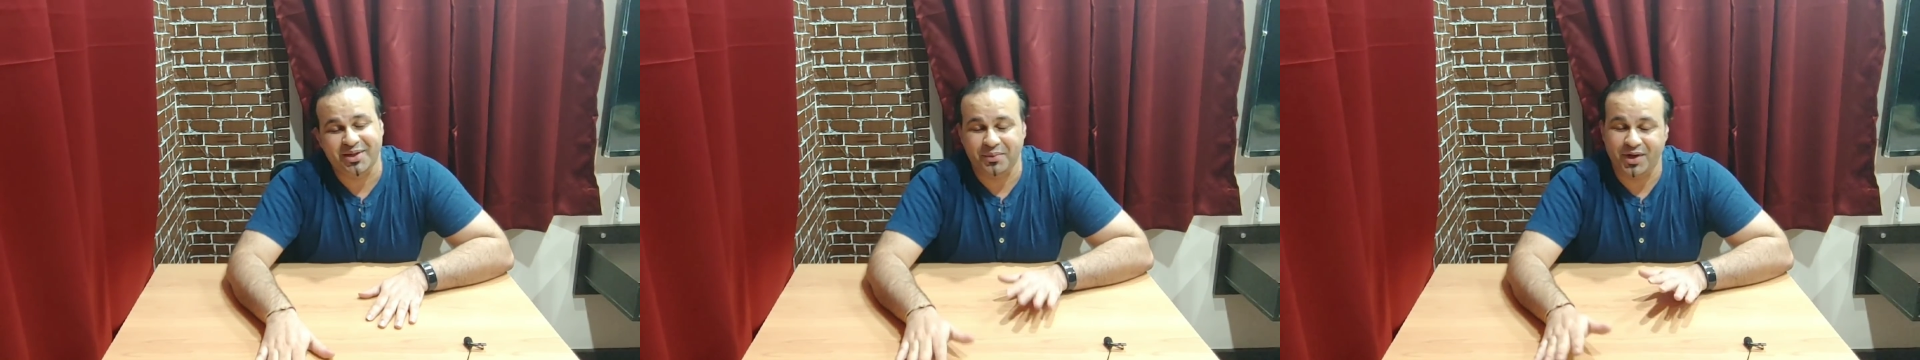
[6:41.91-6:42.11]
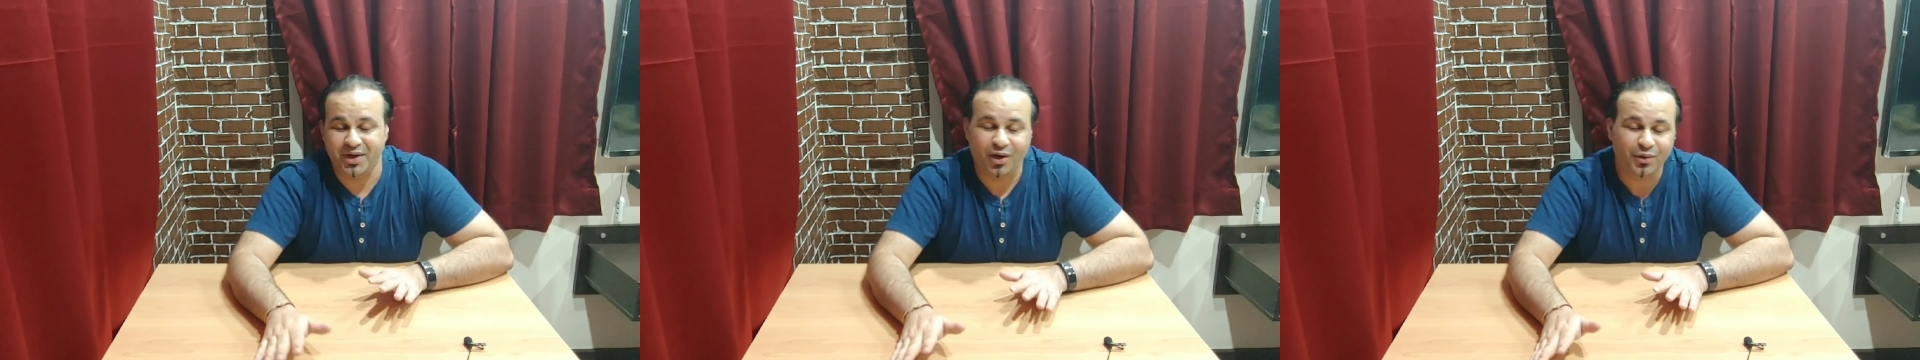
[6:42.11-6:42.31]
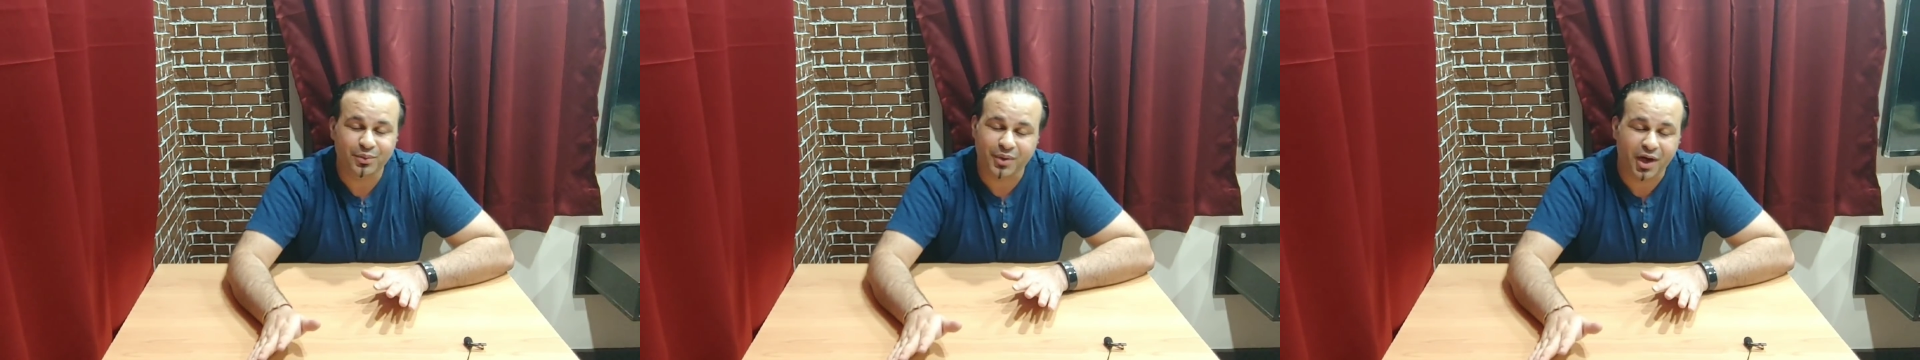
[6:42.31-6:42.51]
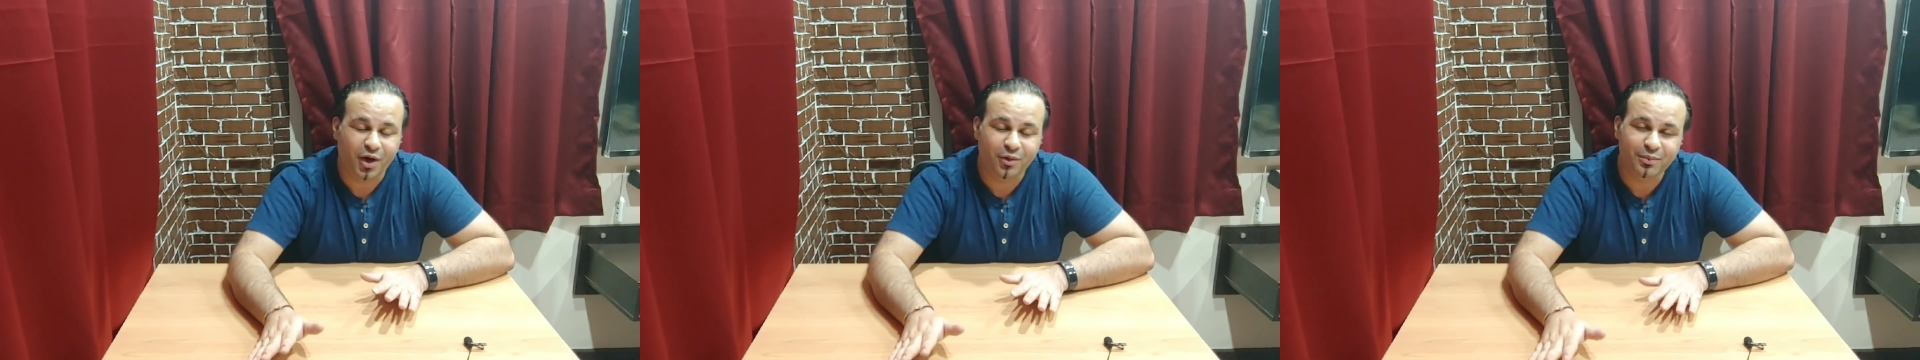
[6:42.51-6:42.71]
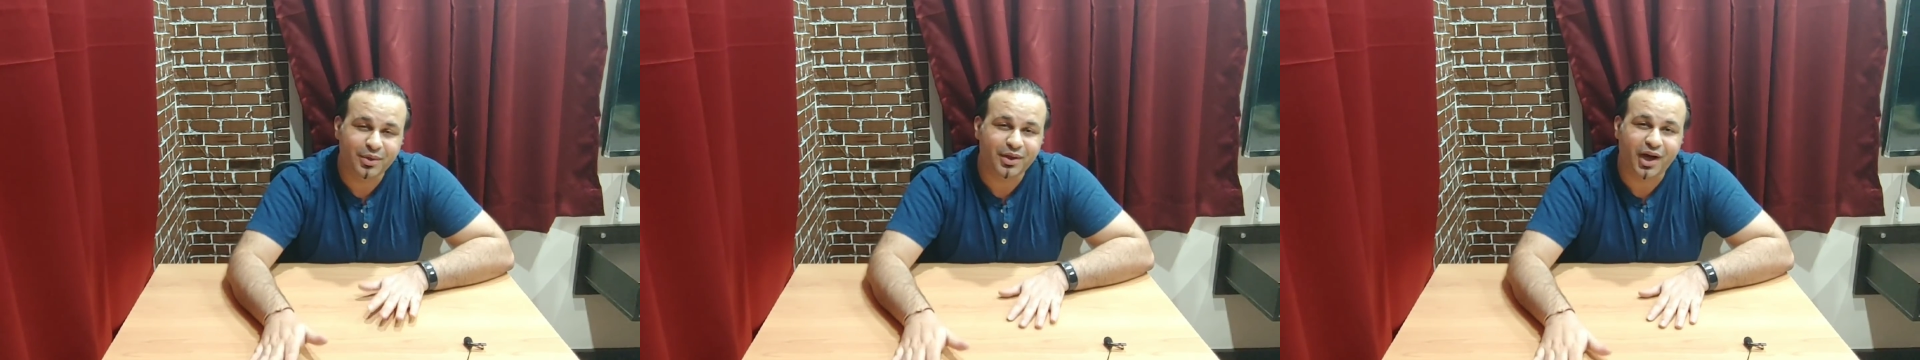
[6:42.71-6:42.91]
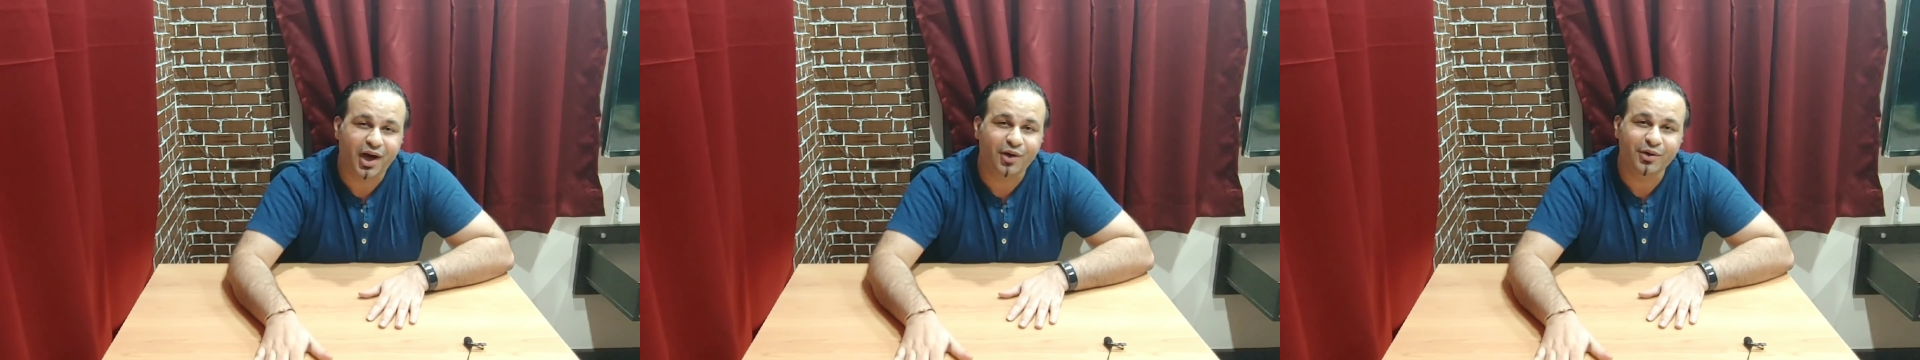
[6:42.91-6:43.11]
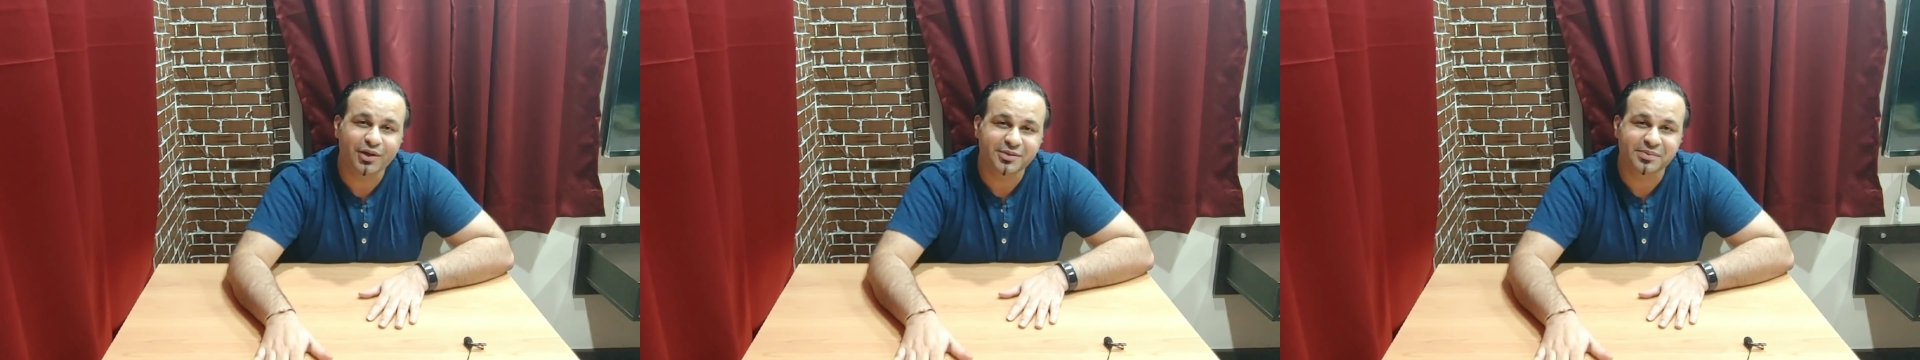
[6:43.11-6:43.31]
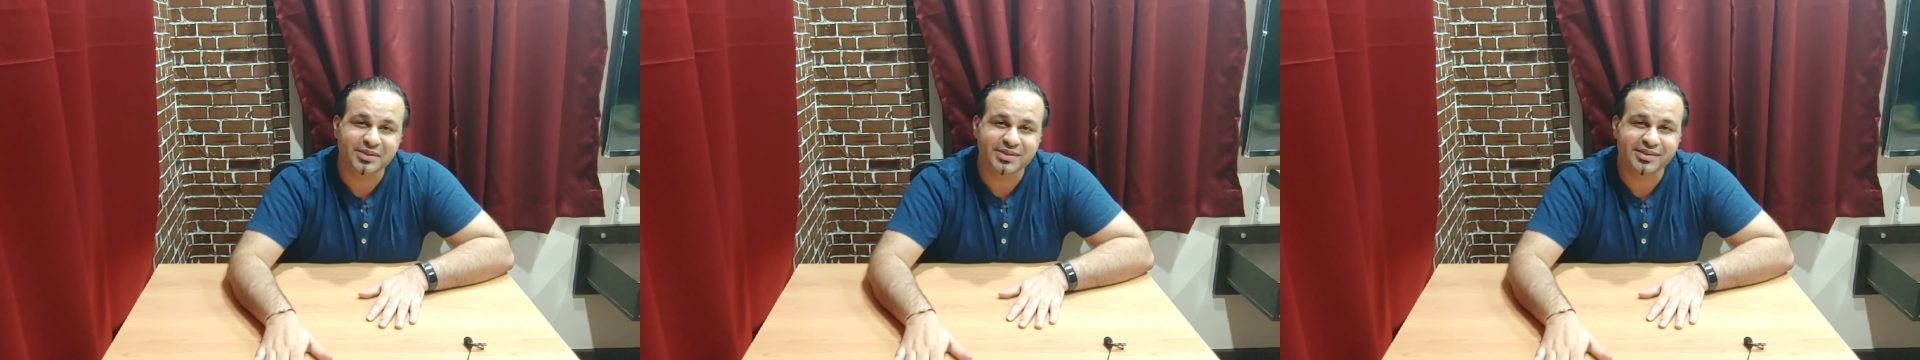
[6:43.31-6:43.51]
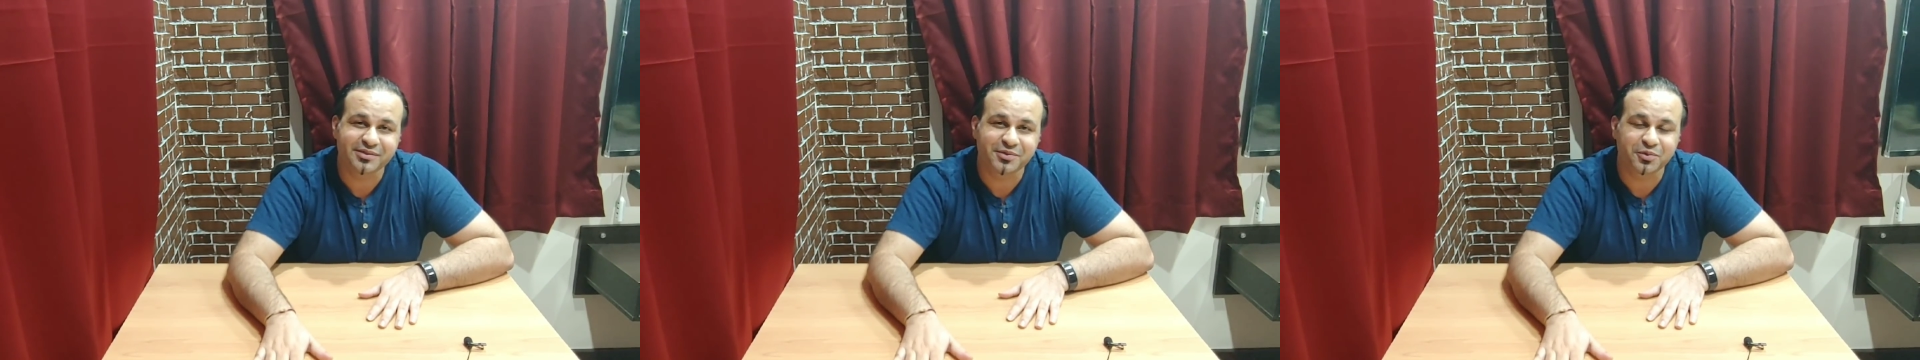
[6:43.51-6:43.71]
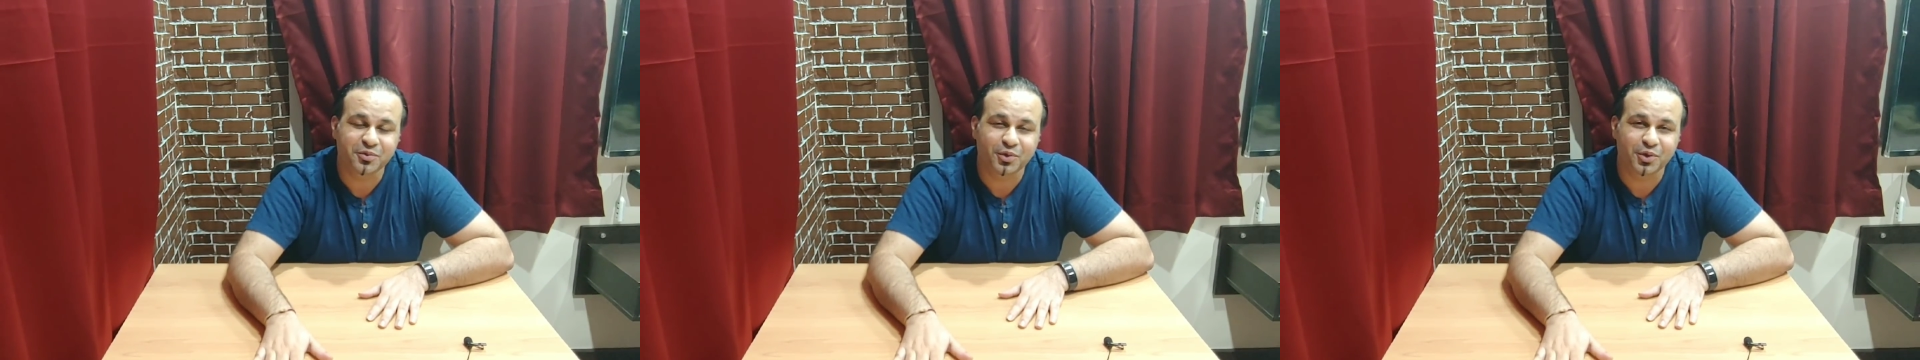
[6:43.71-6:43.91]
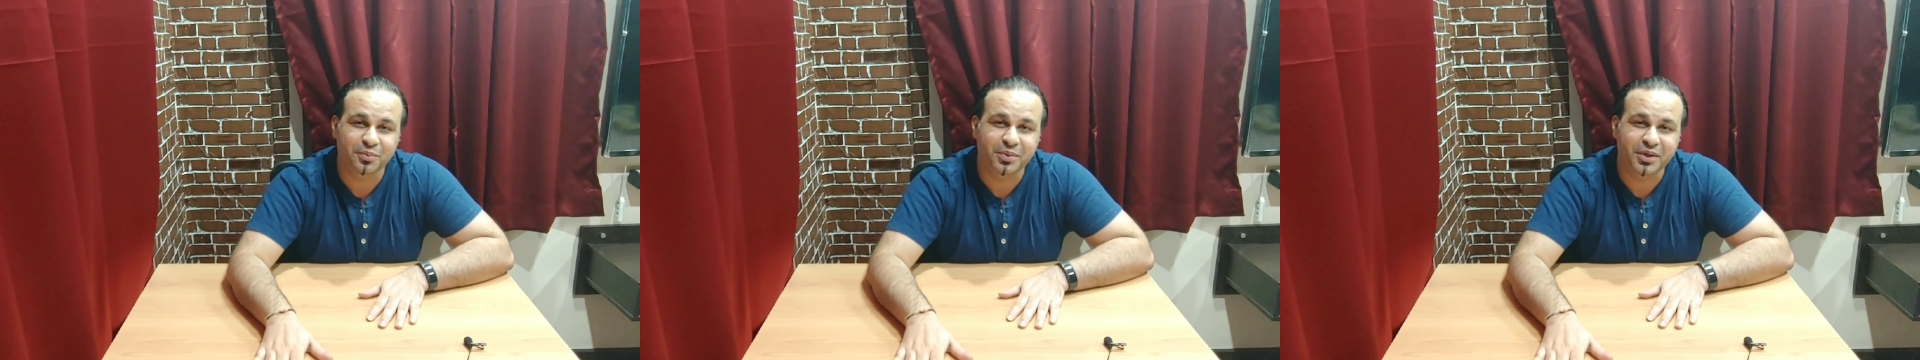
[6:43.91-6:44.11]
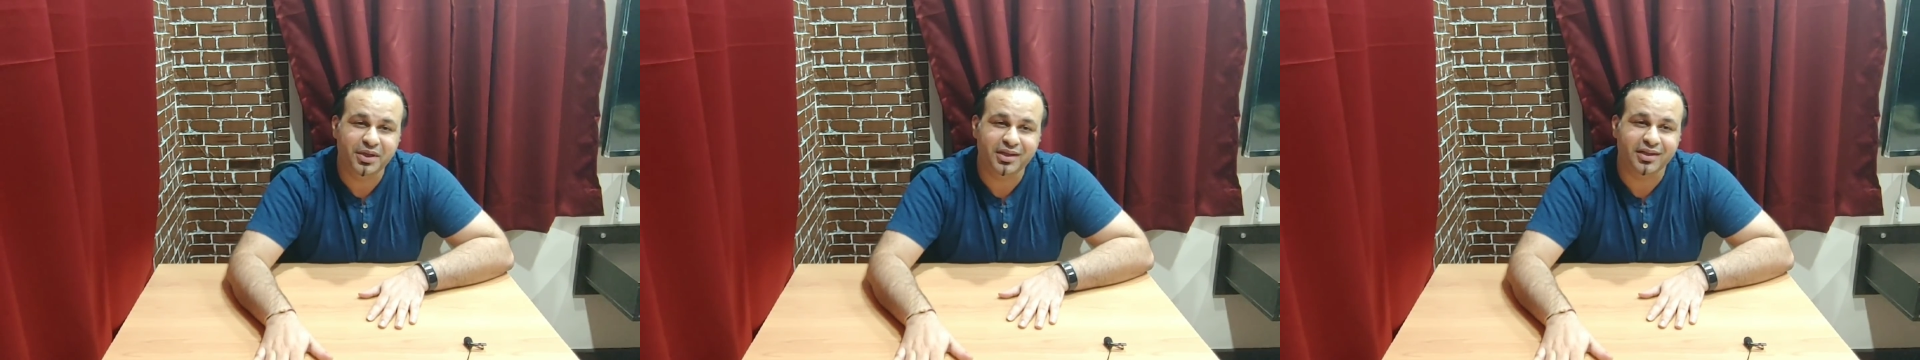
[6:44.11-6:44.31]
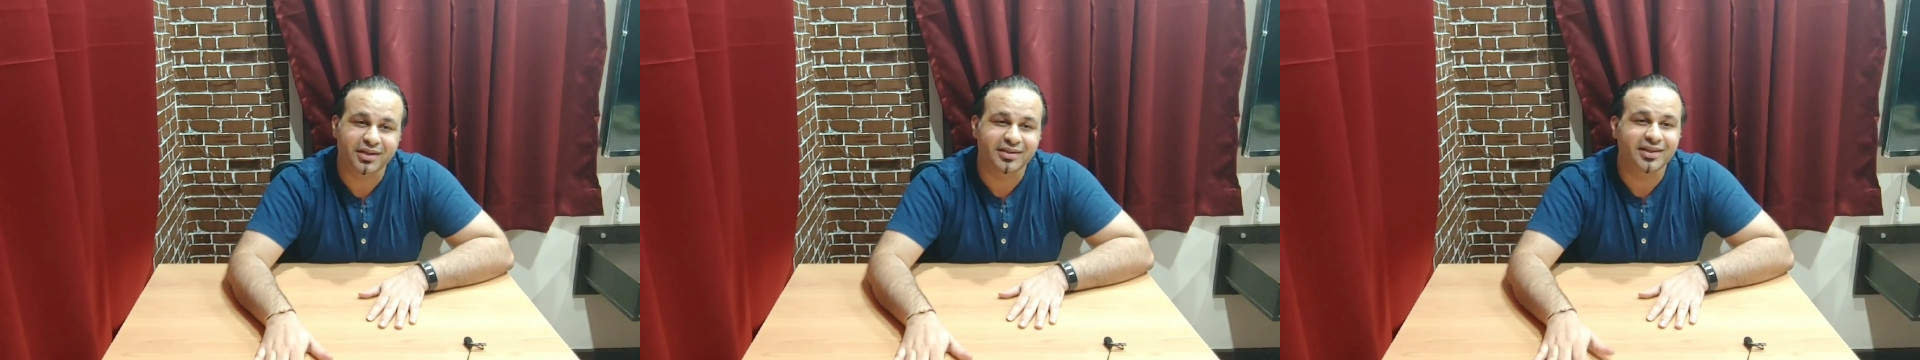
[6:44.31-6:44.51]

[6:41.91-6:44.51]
I mean, how expensive you want to be?